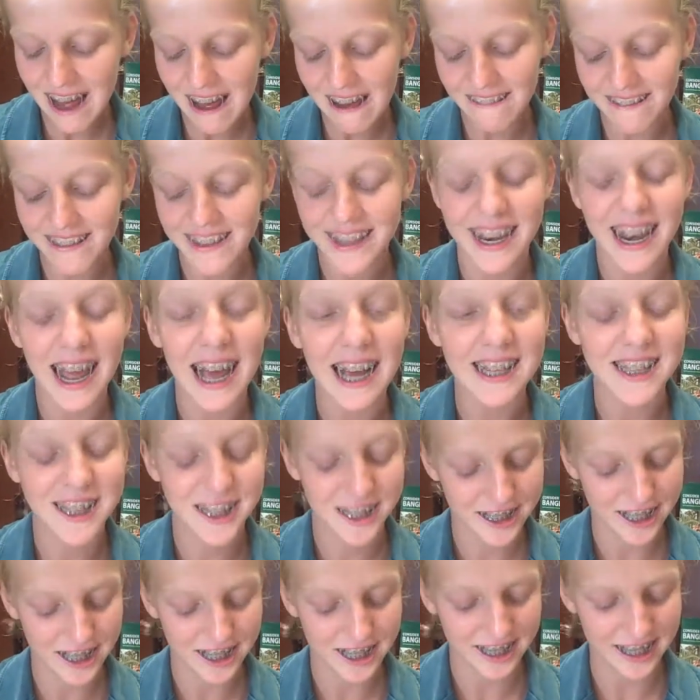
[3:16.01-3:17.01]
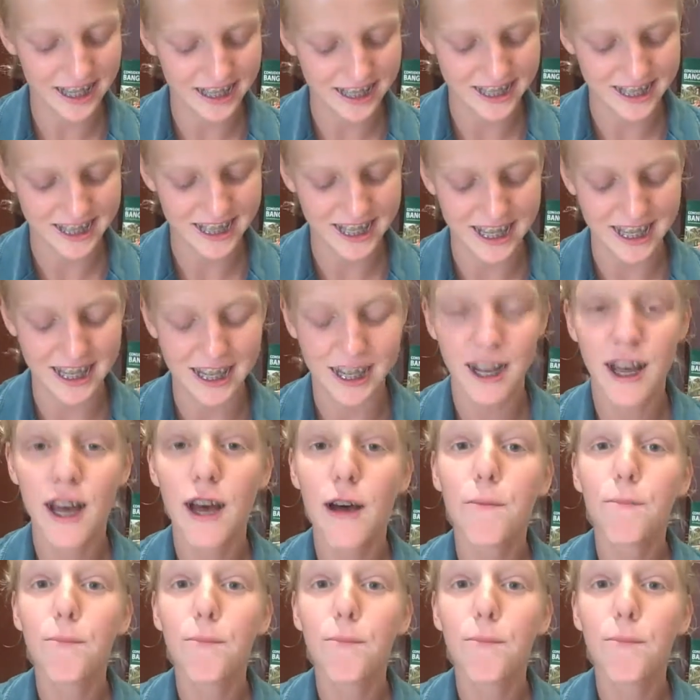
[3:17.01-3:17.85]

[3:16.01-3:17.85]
of the next generation.